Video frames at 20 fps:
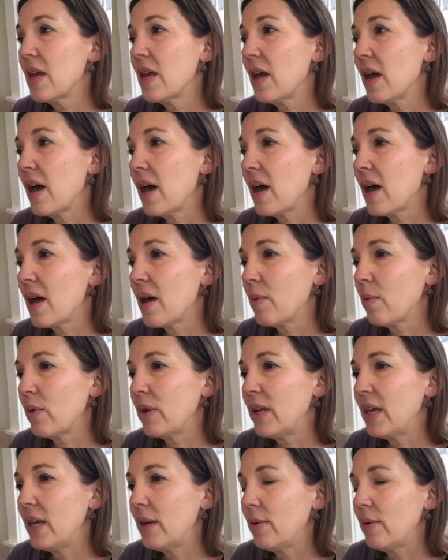when
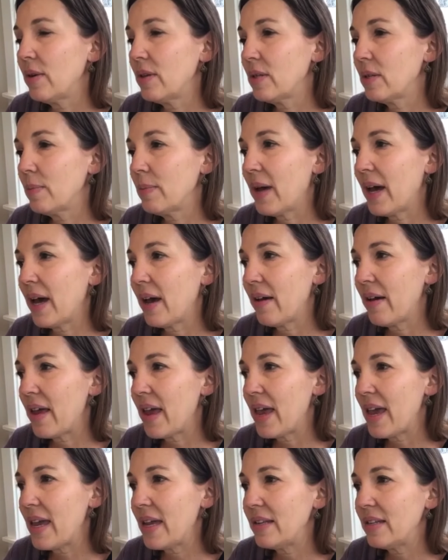he was about
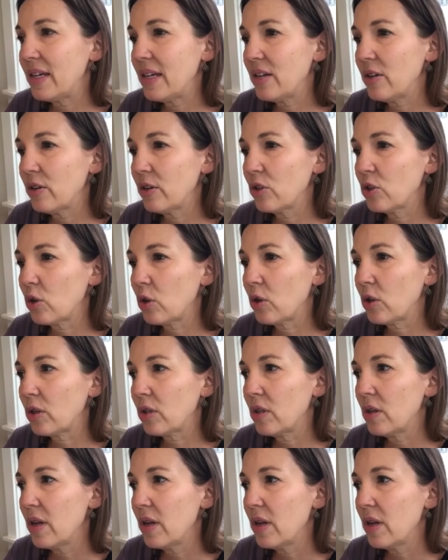10 years old,